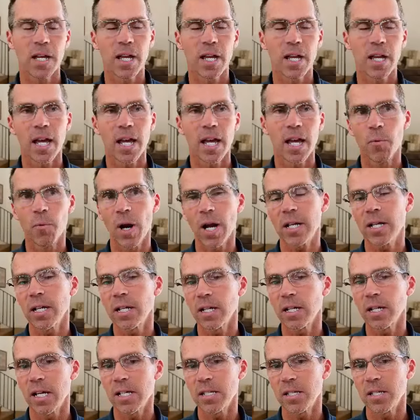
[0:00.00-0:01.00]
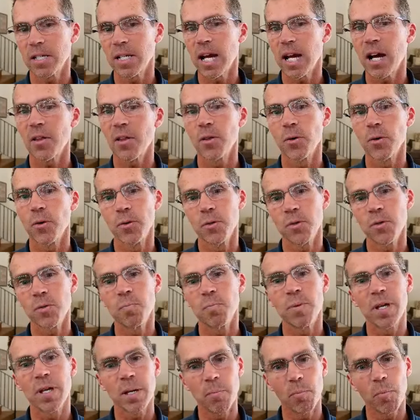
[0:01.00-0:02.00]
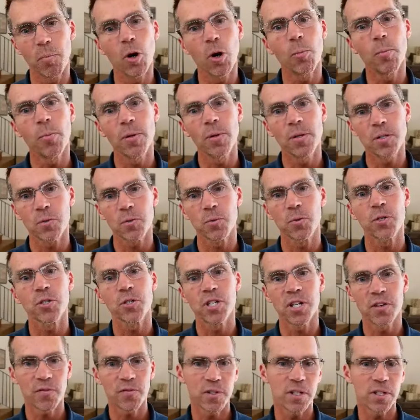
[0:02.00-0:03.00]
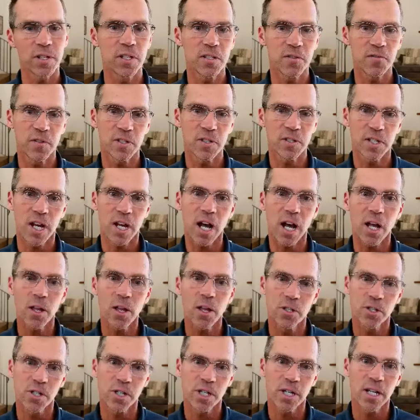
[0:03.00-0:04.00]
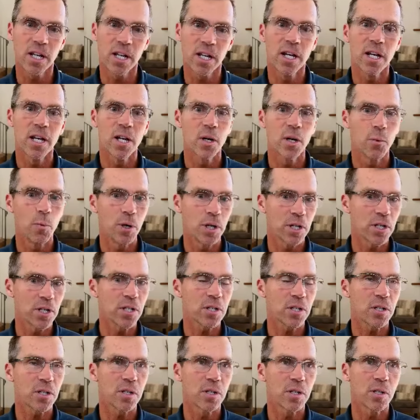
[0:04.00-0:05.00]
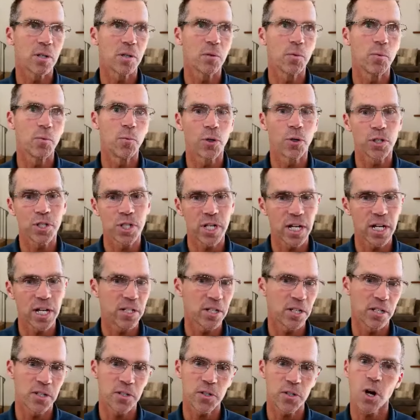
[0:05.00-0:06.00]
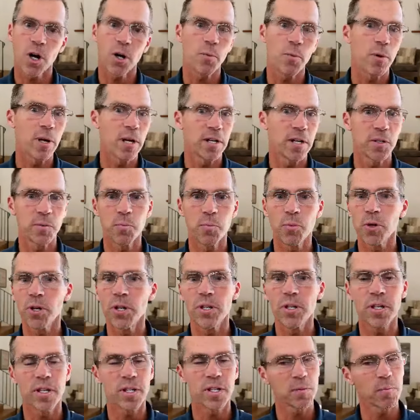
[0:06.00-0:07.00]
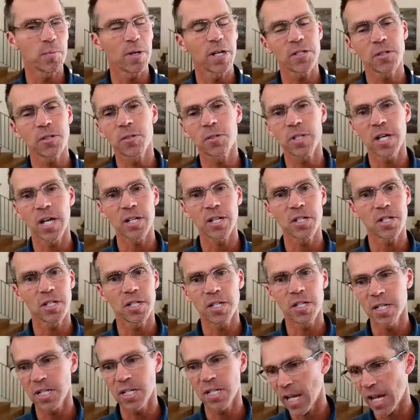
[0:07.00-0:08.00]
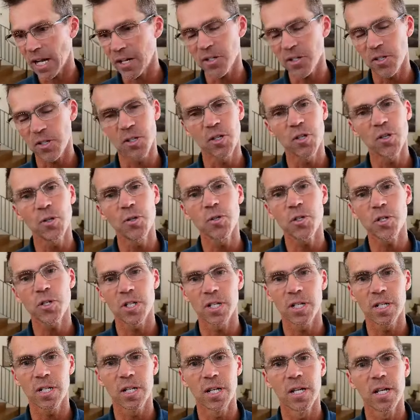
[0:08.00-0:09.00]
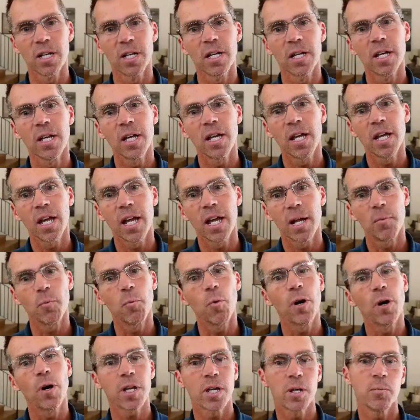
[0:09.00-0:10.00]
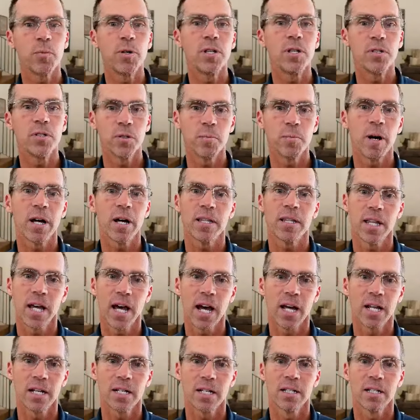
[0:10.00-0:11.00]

and recognizing how those big moments were shifting his physiology, which were changing his heart rate, his breathing, his muscle tension, his execution. And what can we do about that?